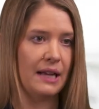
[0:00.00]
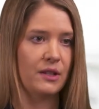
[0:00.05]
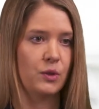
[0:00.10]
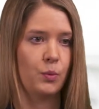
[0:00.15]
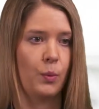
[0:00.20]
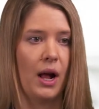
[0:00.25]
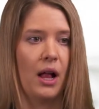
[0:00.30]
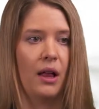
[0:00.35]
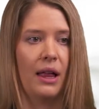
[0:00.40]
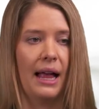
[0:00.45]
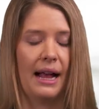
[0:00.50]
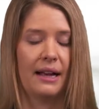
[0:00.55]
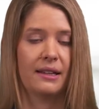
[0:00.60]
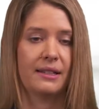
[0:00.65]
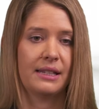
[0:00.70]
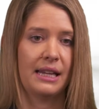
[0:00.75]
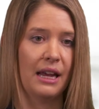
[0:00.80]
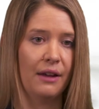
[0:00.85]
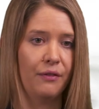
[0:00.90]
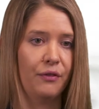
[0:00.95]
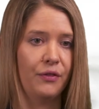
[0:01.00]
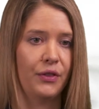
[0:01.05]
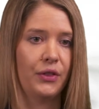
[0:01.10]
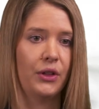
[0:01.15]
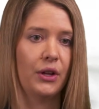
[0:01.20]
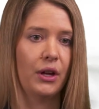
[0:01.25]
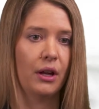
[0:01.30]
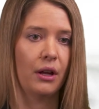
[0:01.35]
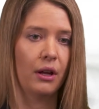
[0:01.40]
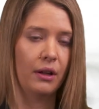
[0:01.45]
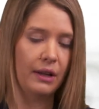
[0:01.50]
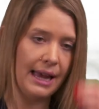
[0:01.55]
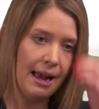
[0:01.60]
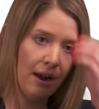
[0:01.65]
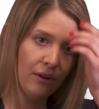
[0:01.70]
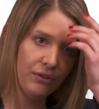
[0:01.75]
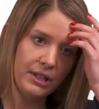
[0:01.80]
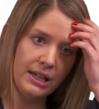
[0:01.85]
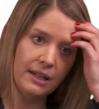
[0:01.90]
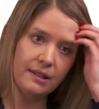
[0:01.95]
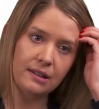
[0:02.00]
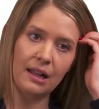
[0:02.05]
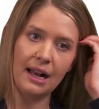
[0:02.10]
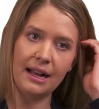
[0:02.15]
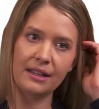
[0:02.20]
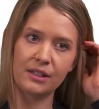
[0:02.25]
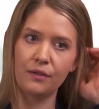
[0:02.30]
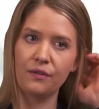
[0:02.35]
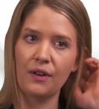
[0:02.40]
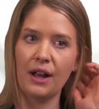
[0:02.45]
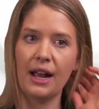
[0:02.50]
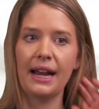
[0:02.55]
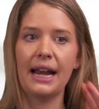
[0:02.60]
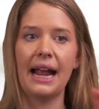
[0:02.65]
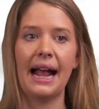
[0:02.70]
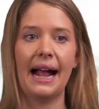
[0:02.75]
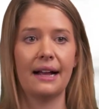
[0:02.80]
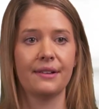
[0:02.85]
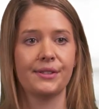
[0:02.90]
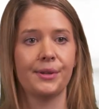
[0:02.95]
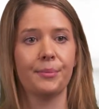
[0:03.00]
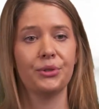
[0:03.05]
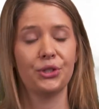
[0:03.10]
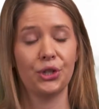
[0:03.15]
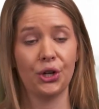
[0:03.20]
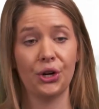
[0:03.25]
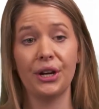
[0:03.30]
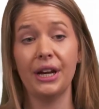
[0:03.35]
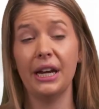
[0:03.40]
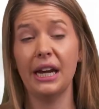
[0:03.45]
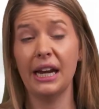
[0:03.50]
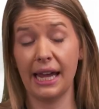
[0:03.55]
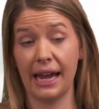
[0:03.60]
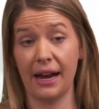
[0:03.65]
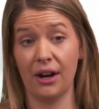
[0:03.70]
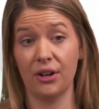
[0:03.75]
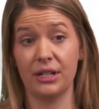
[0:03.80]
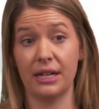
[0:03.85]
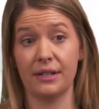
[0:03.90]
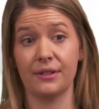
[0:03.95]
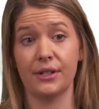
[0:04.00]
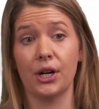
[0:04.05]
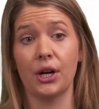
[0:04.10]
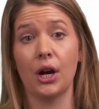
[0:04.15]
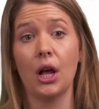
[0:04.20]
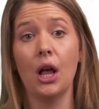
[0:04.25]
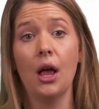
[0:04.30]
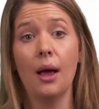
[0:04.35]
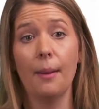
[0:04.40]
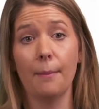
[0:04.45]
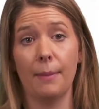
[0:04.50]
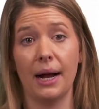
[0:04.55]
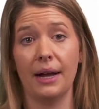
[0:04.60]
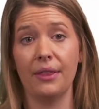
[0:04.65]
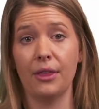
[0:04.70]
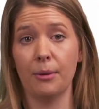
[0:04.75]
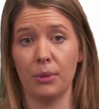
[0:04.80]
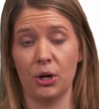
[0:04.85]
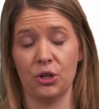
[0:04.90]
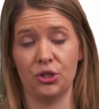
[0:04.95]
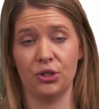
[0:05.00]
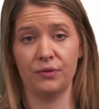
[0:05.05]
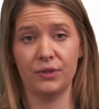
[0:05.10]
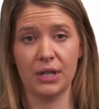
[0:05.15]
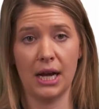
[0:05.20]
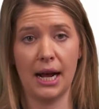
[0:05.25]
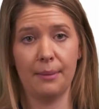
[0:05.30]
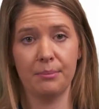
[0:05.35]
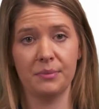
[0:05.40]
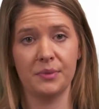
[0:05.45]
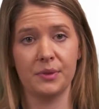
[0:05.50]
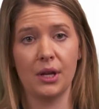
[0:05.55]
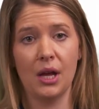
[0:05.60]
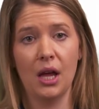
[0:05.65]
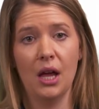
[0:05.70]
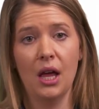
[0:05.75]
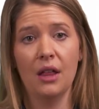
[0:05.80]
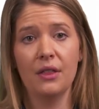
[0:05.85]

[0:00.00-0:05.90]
as well as if the county is classified as a maternity care desert by the March of Dimes.